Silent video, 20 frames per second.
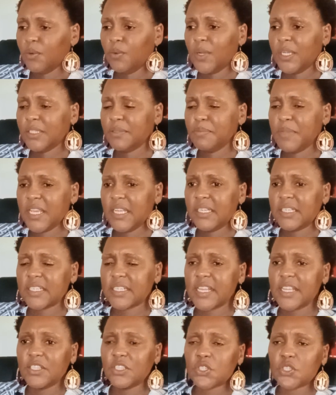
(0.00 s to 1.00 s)
what made
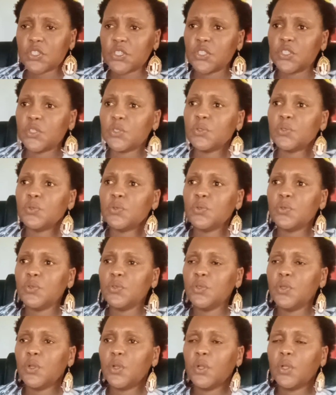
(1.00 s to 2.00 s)
sense to
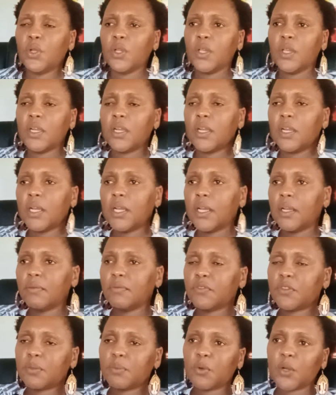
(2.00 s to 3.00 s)
you
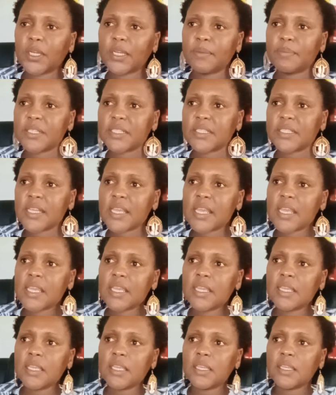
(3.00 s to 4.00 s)
uh, from what I'm
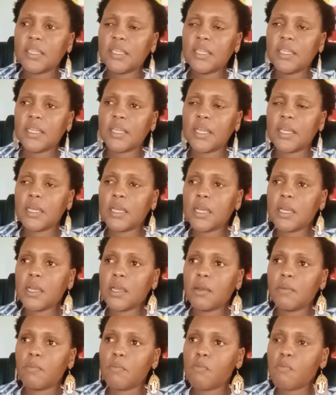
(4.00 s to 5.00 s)
saying?
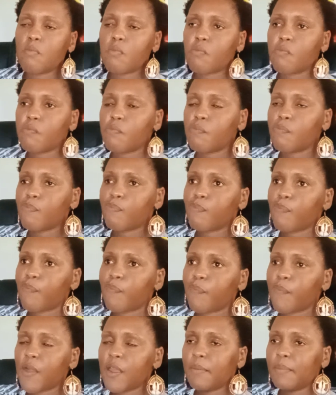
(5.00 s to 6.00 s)
Um,
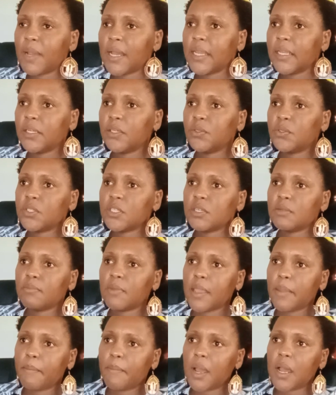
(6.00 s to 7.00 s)
am I losing
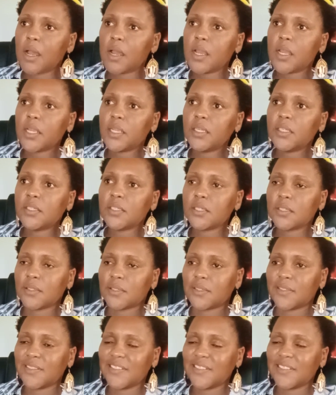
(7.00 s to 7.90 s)
my mind?